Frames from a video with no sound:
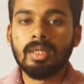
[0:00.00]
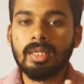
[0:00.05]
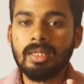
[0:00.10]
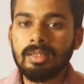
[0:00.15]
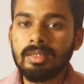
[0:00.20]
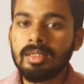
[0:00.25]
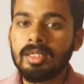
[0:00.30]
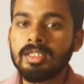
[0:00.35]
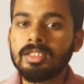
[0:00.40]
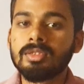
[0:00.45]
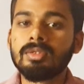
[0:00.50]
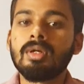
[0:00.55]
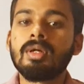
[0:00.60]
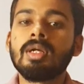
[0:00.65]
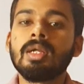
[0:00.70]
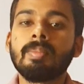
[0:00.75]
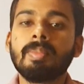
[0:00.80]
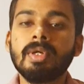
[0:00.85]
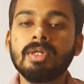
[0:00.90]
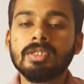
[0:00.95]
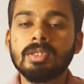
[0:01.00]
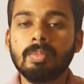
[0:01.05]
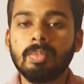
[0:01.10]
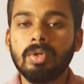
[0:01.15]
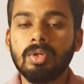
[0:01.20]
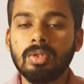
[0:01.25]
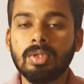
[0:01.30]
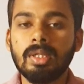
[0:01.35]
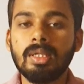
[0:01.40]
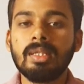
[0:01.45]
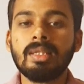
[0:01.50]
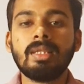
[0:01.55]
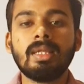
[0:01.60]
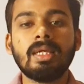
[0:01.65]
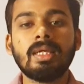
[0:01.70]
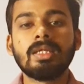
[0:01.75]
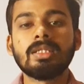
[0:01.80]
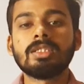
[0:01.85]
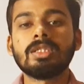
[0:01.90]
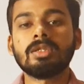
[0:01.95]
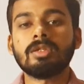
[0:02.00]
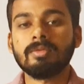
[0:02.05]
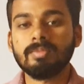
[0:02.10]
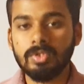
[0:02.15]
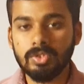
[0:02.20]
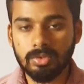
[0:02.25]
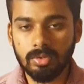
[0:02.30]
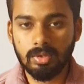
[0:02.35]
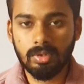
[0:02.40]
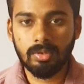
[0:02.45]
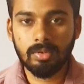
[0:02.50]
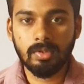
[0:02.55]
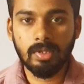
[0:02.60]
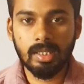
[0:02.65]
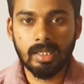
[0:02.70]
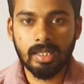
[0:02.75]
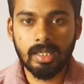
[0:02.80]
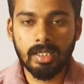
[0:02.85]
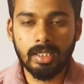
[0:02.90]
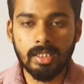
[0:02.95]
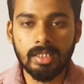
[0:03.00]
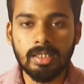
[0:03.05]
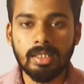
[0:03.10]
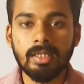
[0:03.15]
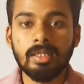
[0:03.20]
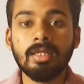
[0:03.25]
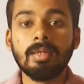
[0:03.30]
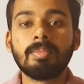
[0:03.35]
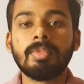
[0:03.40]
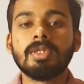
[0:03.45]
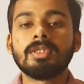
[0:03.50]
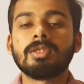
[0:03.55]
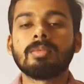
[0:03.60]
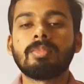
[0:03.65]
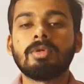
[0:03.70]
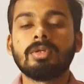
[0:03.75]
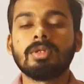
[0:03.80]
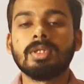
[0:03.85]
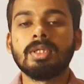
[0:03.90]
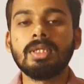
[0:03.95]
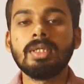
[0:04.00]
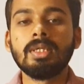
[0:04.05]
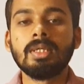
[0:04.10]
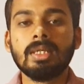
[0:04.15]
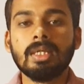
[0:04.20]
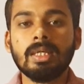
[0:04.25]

it does not depends upon the nature of the solute you are adding, it depends upon the